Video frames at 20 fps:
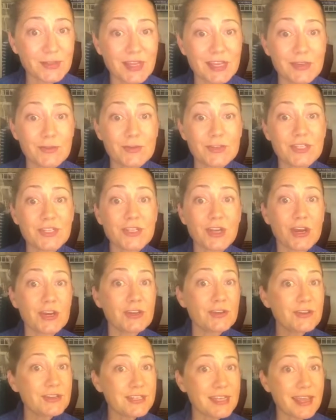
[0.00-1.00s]
so that you
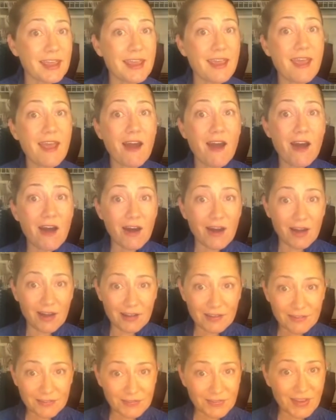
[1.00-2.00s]
start your day
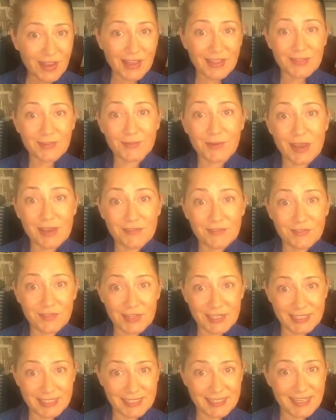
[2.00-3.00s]
off on the right
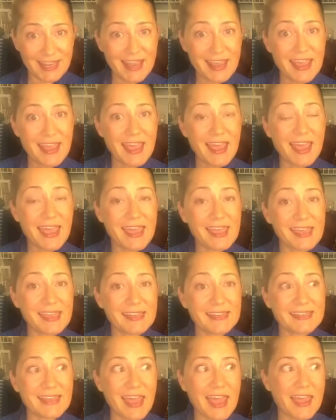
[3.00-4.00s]
foot.
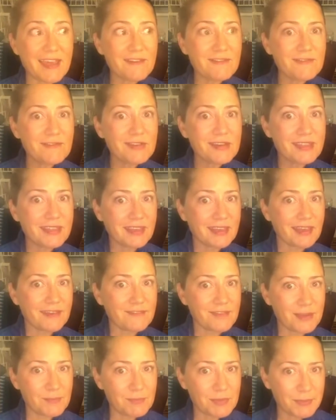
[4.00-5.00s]
And everything
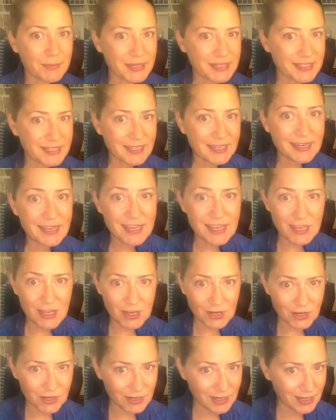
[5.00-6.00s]
I've implemented
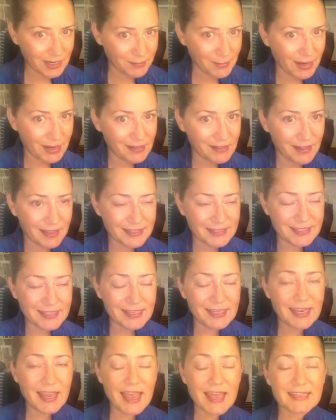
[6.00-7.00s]
here in my
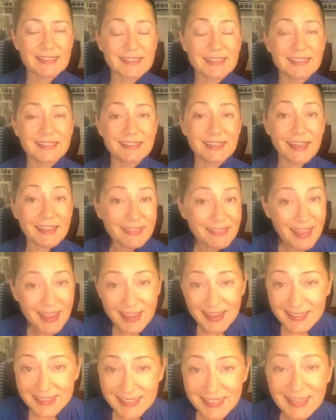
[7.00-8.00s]
closet has done
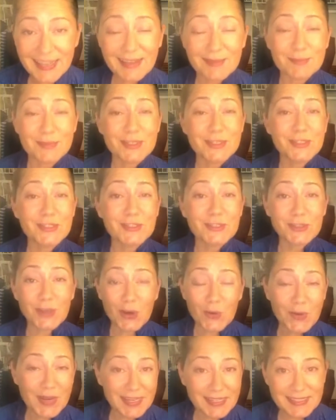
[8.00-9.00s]
that. I'm
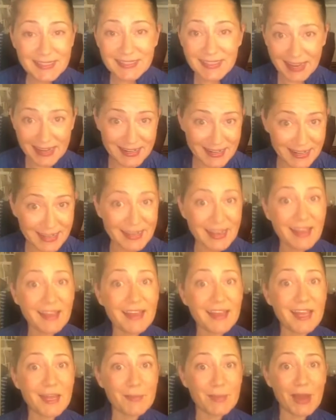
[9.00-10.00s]
so excited
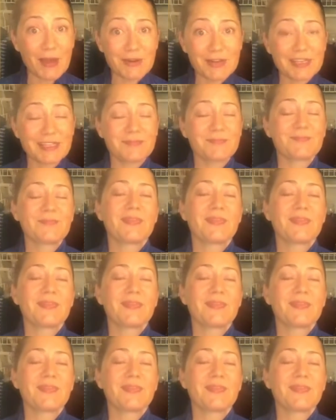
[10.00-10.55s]
about it.